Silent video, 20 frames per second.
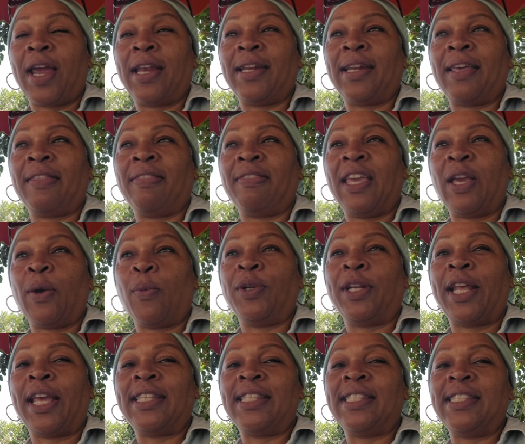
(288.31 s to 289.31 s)
And I think when
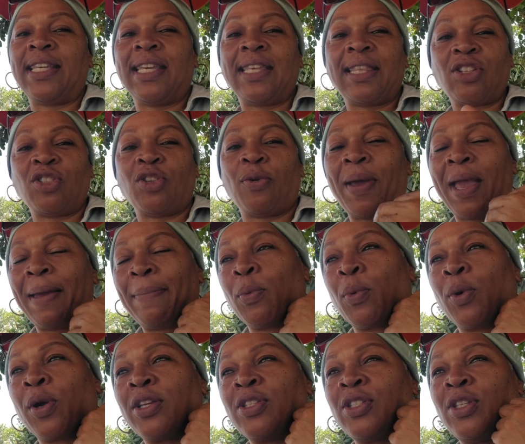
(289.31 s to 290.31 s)
they see that your
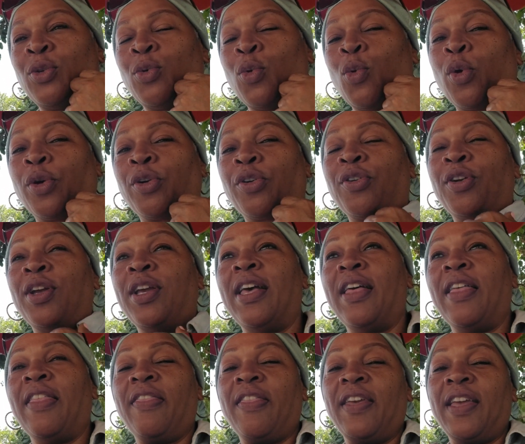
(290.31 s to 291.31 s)
paperwork is in order,
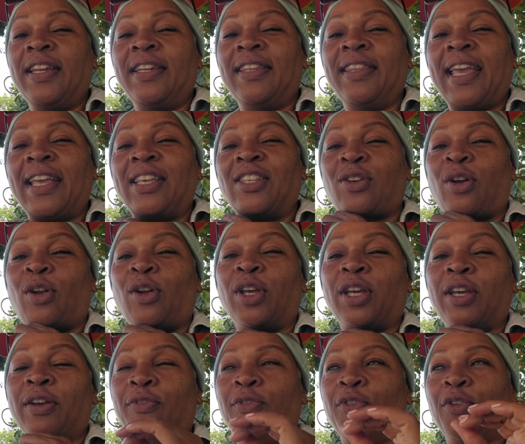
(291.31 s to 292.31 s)
then they start
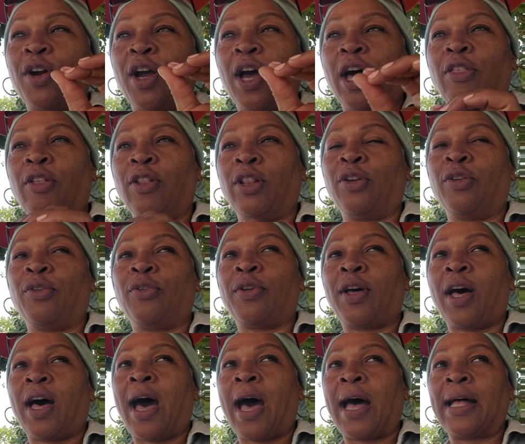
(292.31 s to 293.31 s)
looking for other little
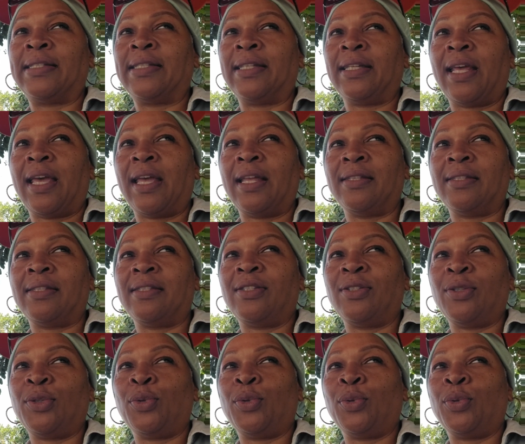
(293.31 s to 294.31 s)
odds and ends
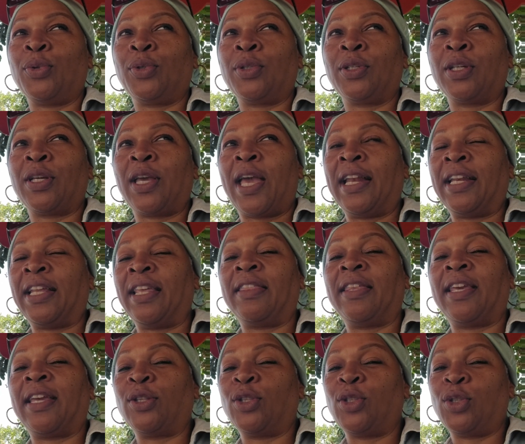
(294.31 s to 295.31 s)
to
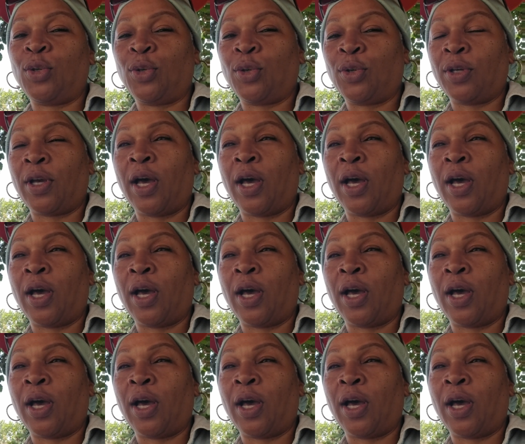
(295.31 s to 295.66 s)
anything to